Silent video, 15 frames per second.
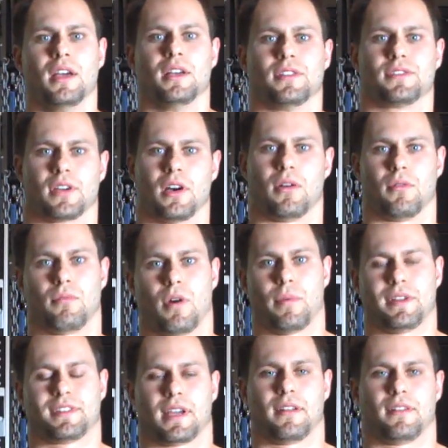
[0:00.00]
So what
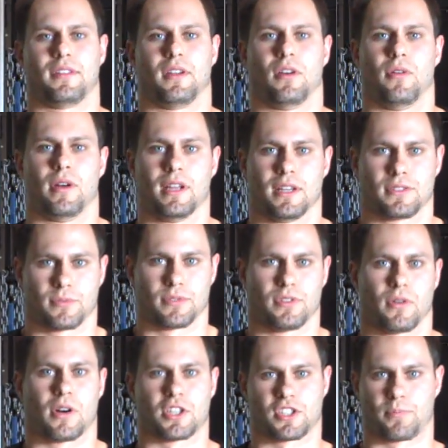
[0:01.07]
we tend to do is we'll
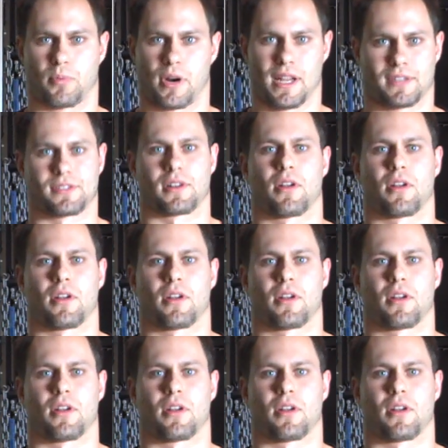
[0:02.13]
do our sprints,